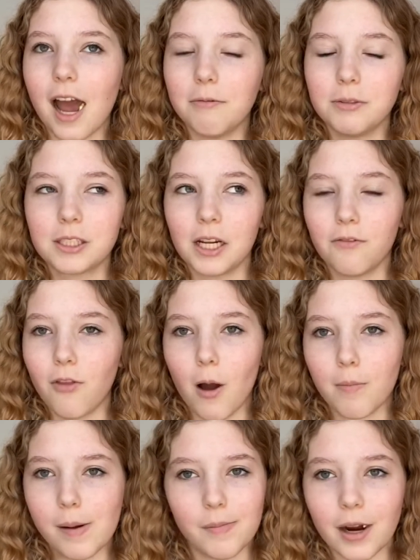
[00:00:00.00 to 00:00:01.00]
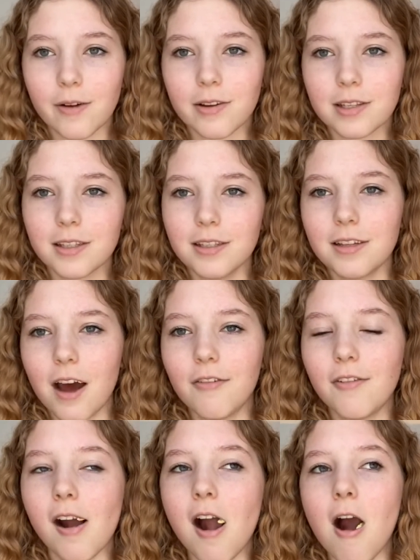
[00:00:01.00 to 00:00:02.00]
I was gonna vlog my breakfast and
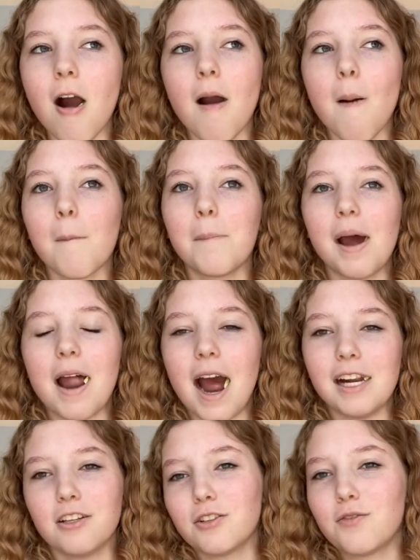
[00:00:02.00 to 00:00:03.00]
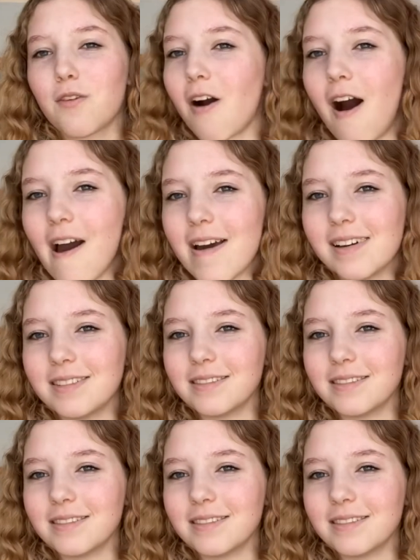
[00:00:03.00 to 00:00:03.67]
stuff, but I just forgot.